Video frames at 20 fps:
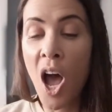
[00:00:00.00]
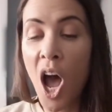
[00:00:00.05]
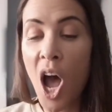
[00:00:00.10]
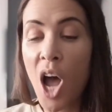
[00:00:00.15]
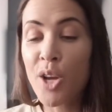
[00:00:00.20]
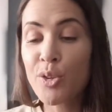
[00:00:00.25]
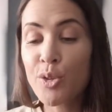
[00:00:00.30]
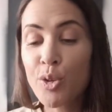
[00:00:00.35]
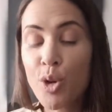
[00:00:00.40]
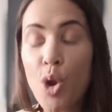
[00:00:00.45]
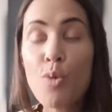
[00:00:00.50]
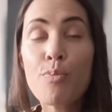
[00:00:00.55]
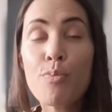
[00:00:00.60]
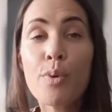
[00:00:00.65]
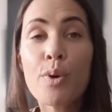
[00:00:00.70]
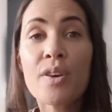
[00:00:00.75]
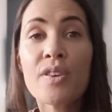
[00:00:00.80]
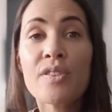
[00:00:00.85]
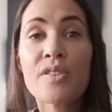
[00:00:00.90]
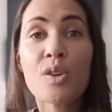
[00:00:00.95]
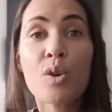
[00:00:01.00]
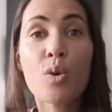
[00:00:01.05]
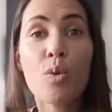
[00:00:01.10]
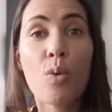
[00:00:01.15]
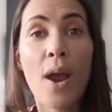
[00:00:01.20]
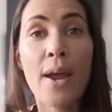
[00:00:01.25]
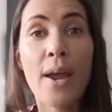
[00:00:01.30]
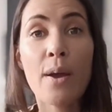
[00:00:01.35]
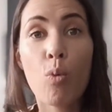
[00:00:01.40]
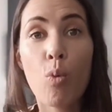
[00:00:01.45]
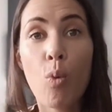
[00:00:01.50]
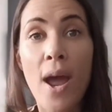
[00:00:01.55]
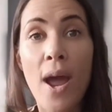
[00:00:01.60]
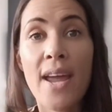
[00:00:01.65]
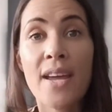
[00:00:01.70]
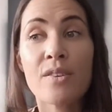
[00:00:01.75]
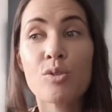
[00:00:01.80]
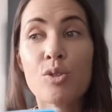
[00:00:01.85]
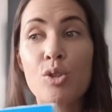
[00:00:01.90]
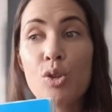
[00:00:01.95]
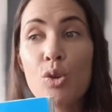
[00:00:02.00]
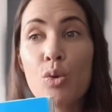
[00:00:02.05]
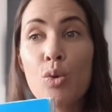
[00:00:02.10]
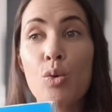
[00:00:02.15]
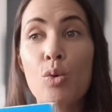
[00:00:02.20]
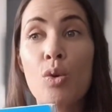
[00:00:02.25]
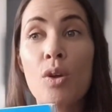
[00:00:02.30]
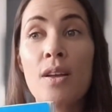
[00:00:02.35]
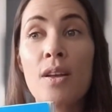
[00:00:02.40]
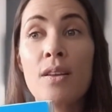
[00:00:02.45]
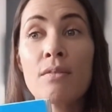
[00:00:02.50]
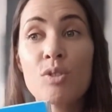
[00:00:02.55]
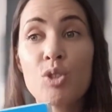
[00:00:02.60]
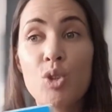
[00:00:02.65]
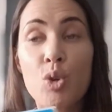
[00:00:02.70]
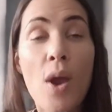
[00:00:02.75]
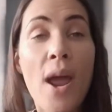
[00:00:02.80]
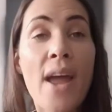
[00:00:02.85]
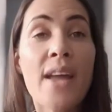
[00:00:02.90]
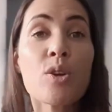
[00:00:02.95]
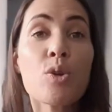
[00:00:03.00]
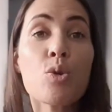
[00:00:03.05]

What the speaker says: A notebook is a great way to track your